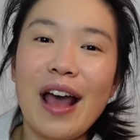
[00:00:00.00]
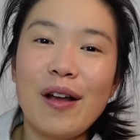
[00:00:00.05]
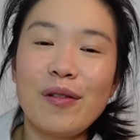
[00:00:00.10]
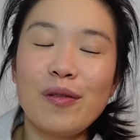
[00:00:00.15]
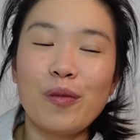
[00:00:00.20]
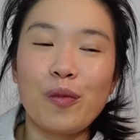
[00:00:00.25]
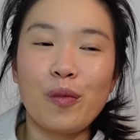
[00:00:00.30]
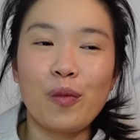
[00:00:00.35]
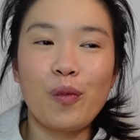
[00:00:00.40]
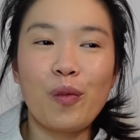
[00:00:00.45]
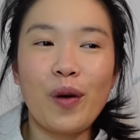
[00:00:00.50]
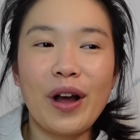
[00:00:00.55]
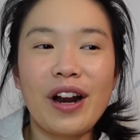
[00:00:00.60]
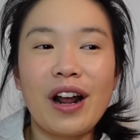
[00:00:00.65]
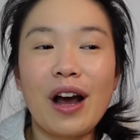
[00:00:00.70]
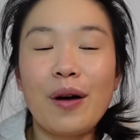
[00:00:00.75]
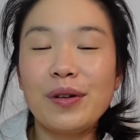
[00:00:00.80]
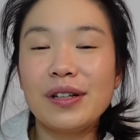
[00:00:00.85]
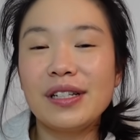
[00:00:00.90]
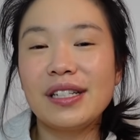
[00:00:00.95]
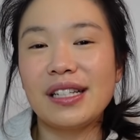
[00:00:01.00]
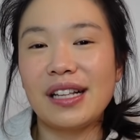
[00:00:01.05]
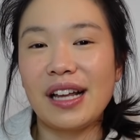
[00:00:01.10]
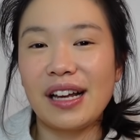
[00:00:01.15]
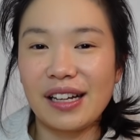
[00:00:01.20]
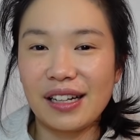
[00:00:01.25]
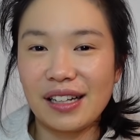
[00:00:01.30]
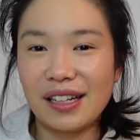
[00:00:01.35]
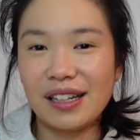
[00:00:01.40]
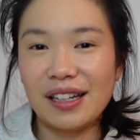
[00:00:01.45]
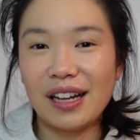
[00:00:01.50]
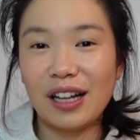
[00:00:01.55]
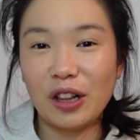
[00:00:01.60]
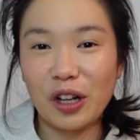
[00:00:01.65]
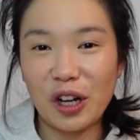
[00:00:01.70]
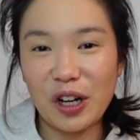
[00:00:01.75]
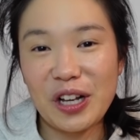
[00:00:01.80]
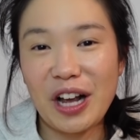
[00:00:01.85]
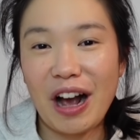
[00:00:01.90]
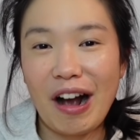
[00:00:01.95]
And when I was like a
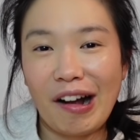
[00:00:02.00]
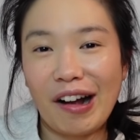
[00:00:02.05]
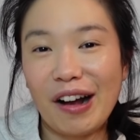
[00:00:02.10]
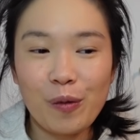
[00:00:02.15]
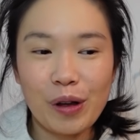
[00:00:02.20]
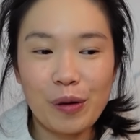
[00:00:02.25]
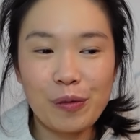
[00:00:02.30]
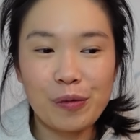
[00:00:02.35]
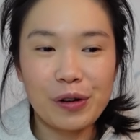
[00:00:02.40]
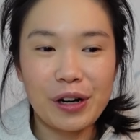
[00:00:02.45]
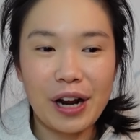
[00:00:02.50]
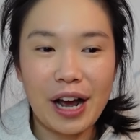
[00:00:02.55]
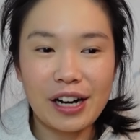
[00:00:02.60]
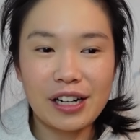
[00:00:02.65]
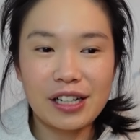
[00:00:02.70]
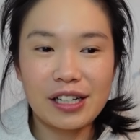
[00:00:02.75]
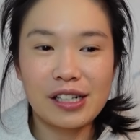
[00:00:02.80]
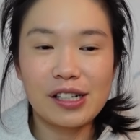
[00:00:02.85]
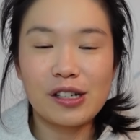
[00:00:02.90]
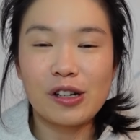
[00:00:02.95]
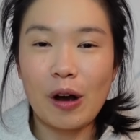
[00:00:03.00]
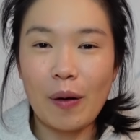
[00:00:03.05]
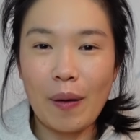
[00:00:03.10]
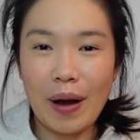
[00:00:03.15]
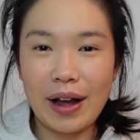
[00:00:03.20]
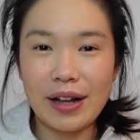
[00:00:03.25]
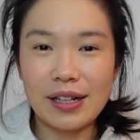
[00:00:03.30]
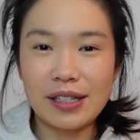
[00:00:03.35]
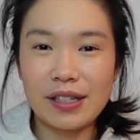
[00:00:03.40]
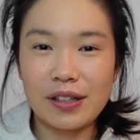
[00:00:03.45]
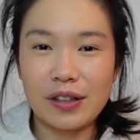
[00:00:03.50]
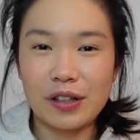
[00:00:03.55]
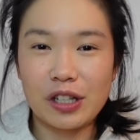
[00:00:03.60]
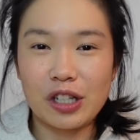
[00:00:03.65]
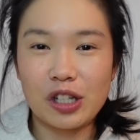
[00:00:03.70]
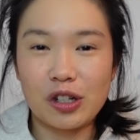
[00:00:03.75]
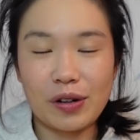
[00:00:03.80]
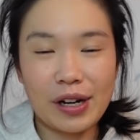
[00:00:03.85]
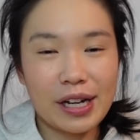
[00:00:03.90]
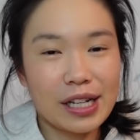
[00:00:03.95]
lot younger, we would actually go out into the
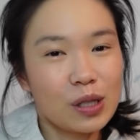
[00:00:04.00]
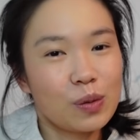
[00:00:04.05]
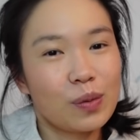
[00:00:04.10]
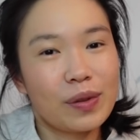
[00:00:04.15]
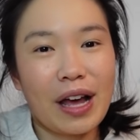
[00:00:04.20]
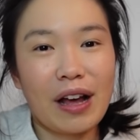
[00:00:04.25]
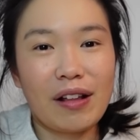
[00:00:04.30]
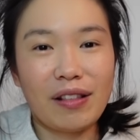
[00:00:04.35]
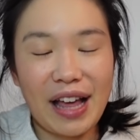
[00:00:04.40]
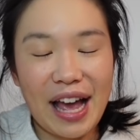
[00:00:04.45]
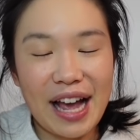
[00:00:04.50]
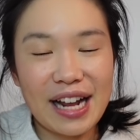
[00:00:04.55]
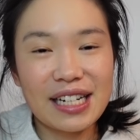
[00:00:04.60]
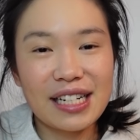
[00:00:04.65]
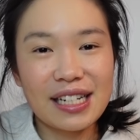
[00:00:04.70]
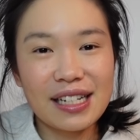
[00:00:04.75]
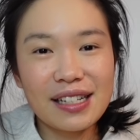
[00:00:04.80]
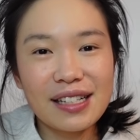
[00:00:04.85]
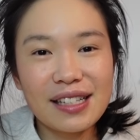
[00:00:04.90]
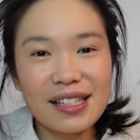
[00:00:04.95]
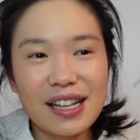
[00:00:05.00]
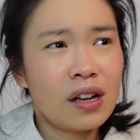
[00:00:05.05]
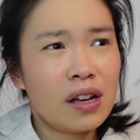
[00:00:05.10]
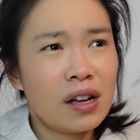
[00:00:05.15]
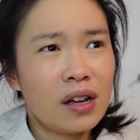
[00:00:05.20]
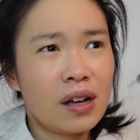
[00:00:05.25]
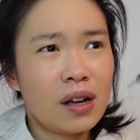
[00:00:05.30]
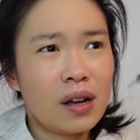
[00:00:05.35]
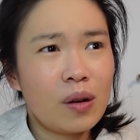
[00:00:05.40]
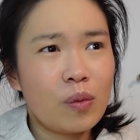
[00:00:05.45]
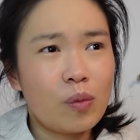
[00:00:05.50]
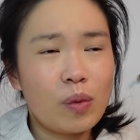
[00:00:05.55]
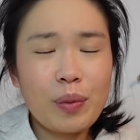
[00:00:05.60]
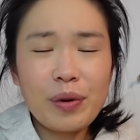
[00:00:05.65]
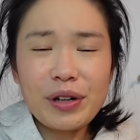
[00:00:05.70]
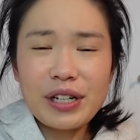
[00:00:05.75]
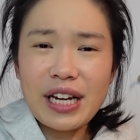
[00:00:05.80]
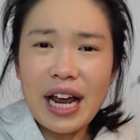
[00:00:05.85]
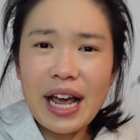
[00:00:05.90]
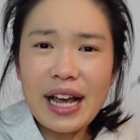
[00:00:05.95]
streets with our lanterns. We
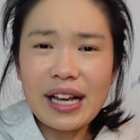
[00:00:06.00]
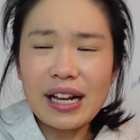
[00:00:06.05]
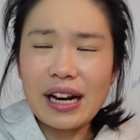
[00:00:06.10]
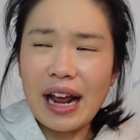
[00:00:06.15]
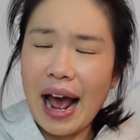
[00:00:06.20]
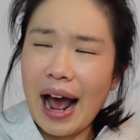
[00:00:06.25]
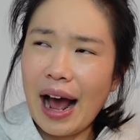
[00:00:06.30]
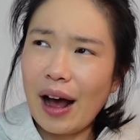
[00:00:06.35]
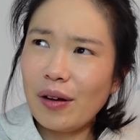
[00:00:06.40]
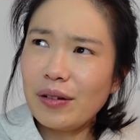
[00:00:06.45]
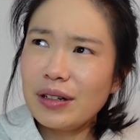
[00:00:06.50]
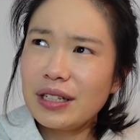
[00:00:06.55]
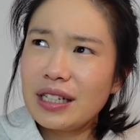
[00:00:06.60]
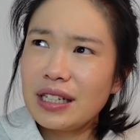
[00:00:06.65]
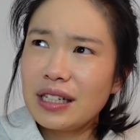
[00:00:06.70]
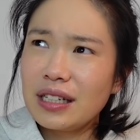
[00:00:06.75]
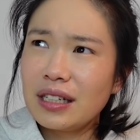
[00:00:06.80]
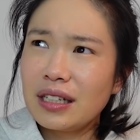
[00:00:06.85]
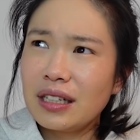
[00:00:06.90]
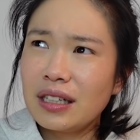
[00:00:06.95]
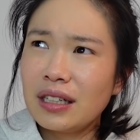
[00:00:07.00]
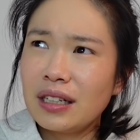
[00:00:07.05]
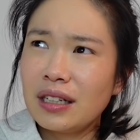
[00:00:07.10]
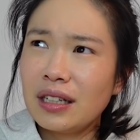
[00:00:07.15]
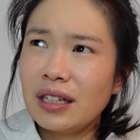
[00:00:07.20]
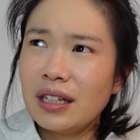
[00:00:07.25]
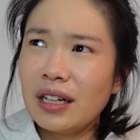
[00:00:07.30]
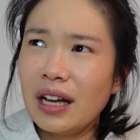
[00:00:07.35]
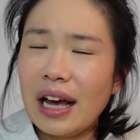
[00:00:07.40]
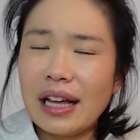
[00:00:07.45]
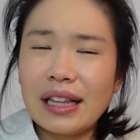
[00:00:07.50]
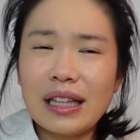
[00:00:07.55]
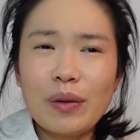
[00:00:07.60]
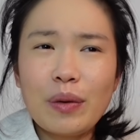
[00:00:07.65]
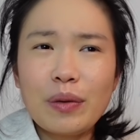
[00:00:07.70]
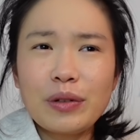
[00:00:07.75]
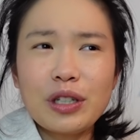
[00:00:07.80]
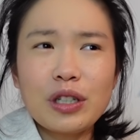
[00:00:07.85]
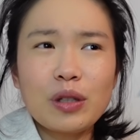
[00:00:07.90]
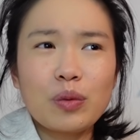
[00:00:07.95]
would take it out and then we
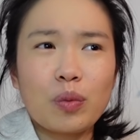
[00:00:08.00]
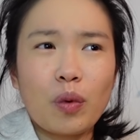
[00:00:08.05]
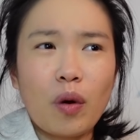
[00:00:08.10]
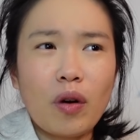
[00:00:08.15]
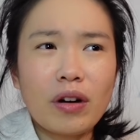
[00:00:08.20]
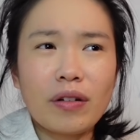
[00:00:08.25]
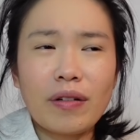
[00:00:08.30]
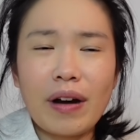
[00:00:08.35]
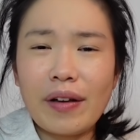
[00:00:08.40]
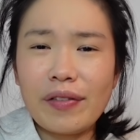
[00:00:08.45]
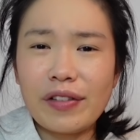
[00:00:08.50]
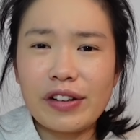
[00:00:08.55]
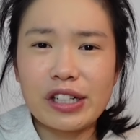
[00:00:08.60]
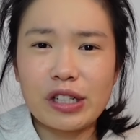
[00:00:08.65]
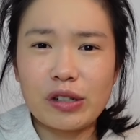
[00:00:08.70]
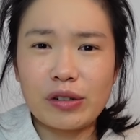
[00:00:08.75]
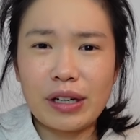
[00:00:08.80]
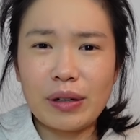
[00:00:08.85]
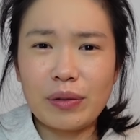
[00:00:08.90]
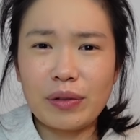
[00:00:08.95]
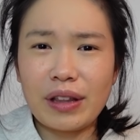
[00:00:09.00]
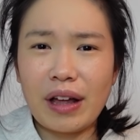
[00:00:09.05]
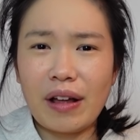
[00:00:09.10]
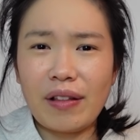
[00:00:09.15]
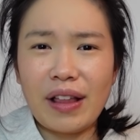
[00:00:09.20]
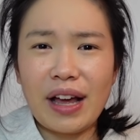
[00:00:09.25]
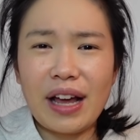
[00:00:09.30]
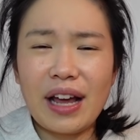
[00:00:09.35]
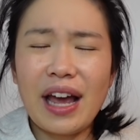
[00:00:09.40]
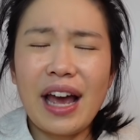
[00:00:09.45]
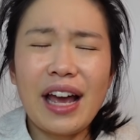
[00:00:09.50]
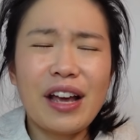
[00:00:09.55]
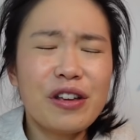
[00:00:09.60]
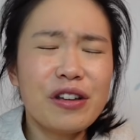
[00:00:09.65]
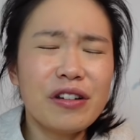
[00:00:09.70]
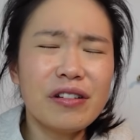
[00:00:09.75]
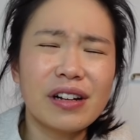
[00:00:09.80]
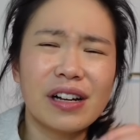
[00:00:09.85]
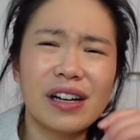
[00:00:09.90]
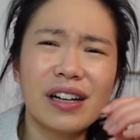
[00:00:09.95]
would just walk around the street with our lanterns. Hey
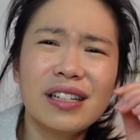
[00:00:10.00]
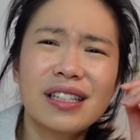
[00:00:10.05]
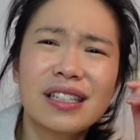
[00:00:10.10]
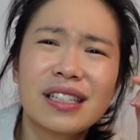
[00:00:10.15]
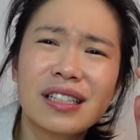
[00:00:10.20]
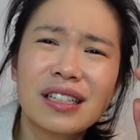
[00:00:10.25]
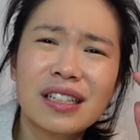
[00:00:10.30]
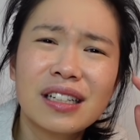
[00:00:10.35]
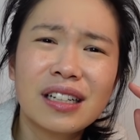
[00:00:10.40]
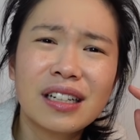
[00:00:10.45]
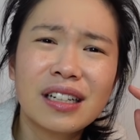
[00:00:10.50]
Eunice,